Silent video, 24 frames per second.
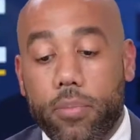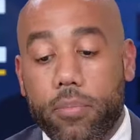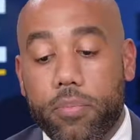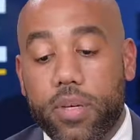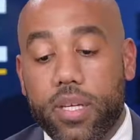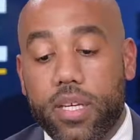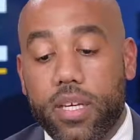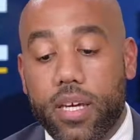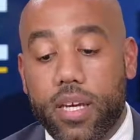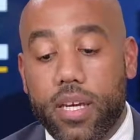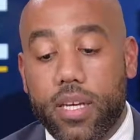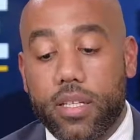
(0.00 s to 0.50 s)

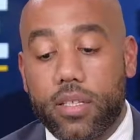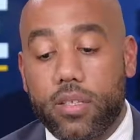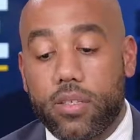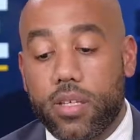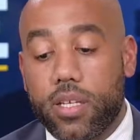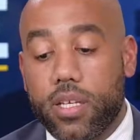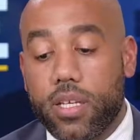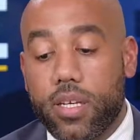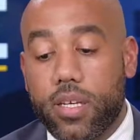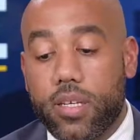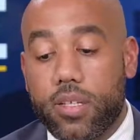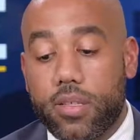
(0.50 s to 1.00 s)
begin to
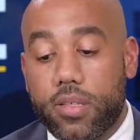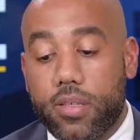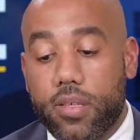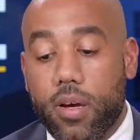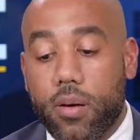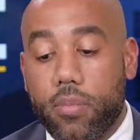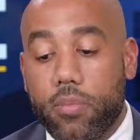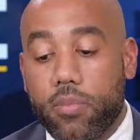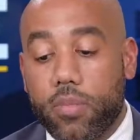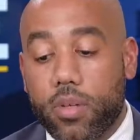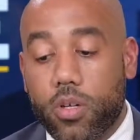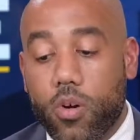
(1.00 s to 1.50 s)
ease
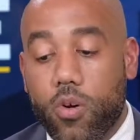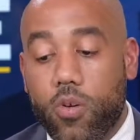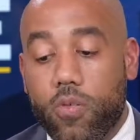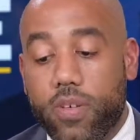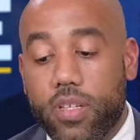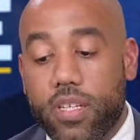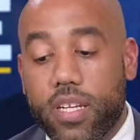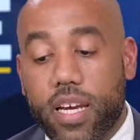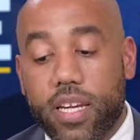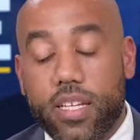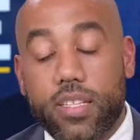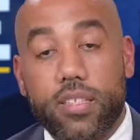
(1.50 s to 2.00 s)
some
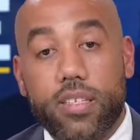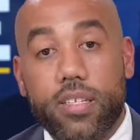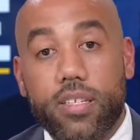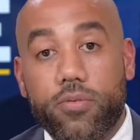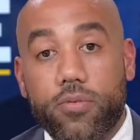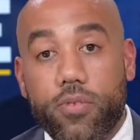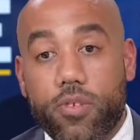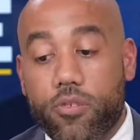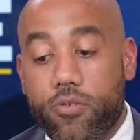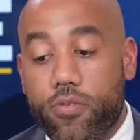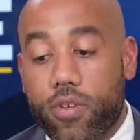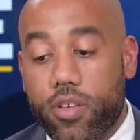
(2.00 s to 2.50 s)
COVID-19
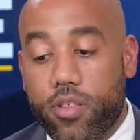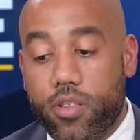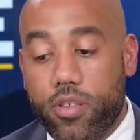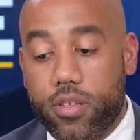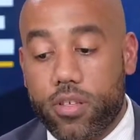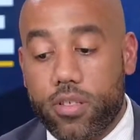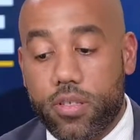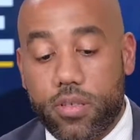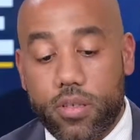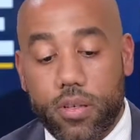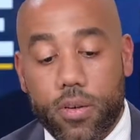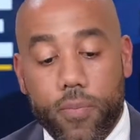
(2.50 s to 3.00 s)

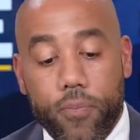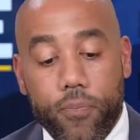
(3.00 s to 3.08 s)
restrictions.